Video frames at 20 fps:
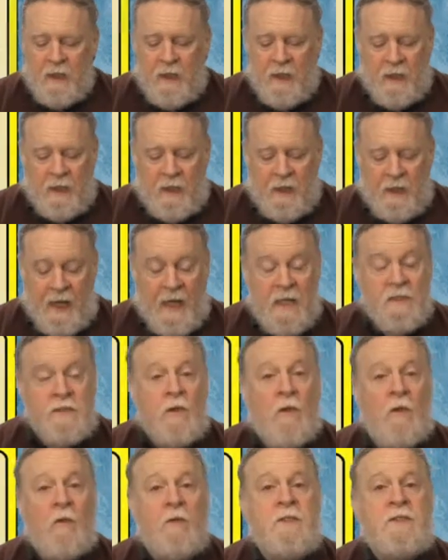As
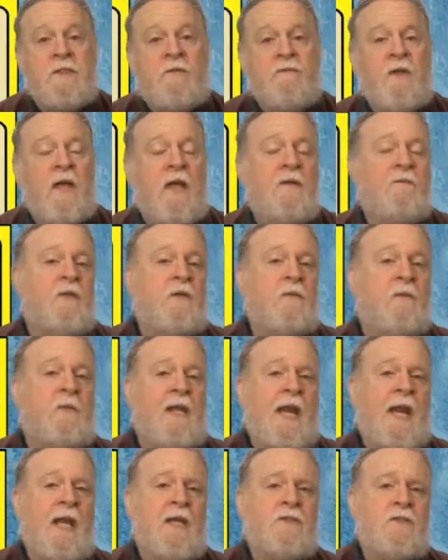always, if you have any
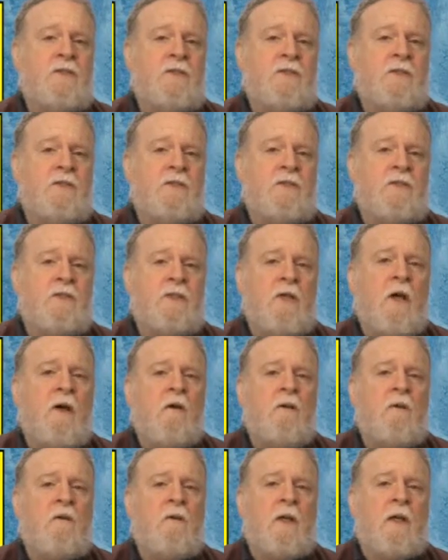reactions to the
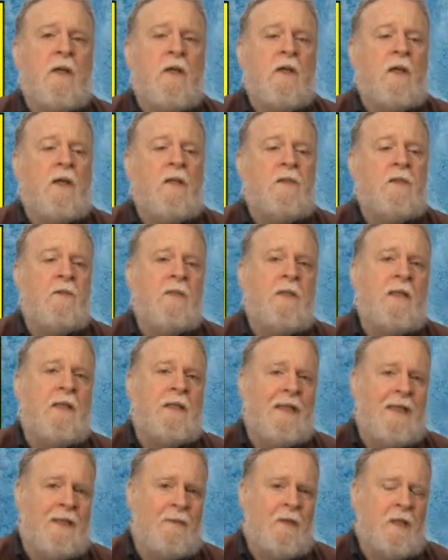show, you can
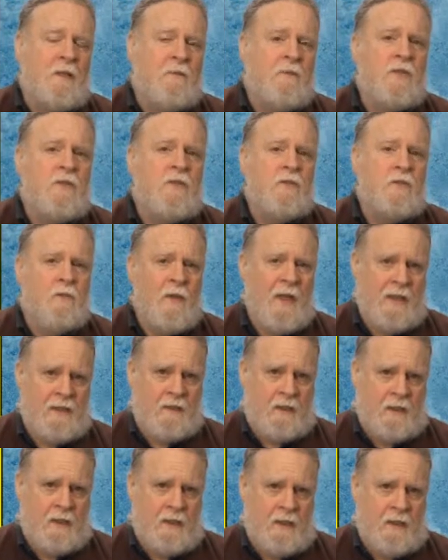email me
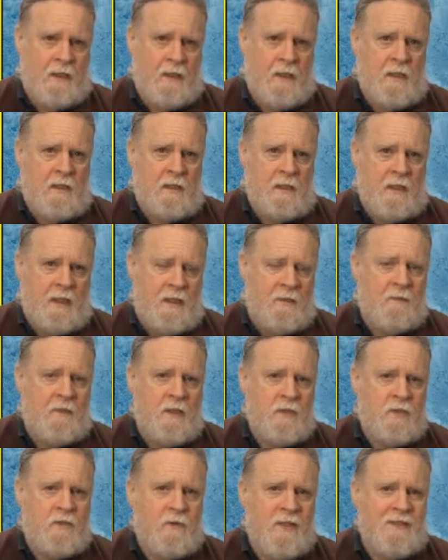directly. The
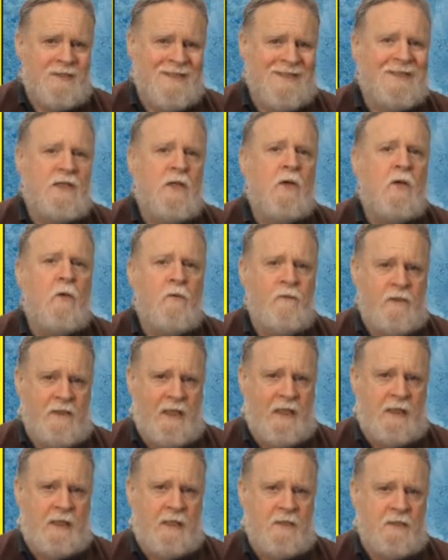email address is
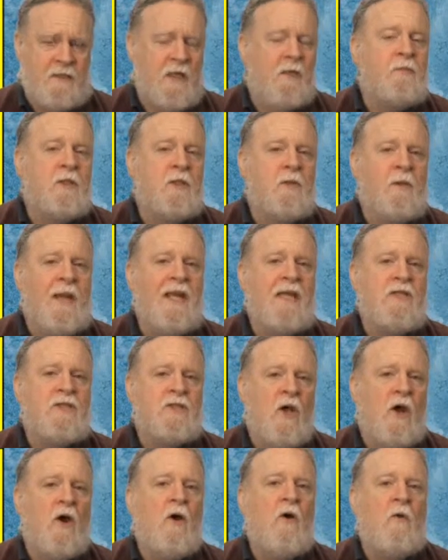hoviating,
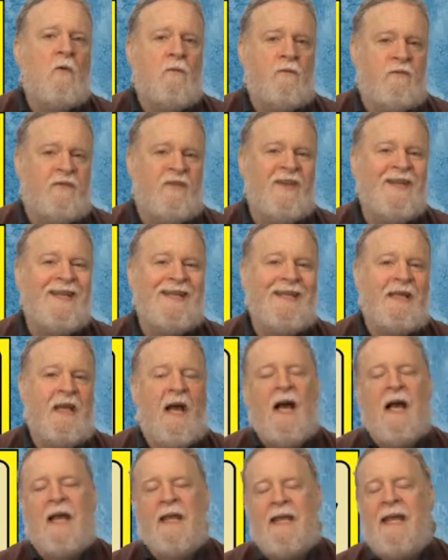
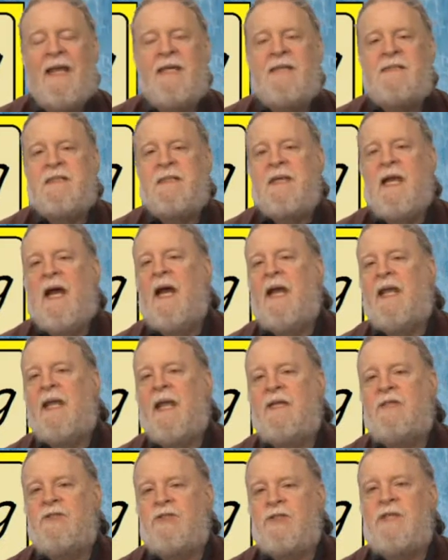
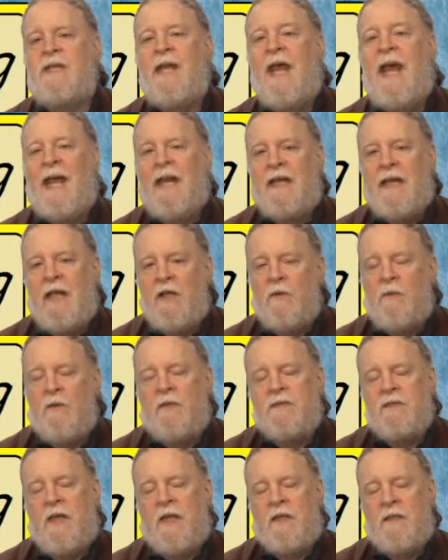W-H-O-V-I-A-T-I-N-G at
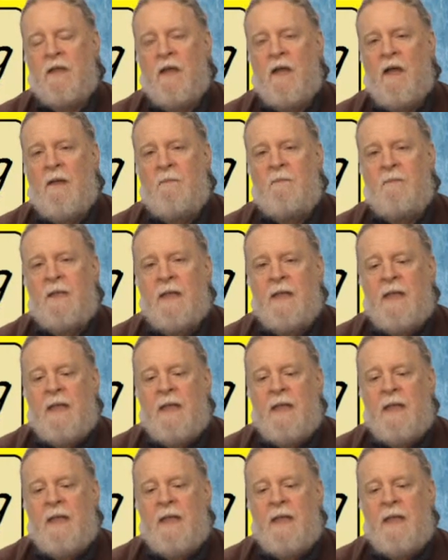AOL.com.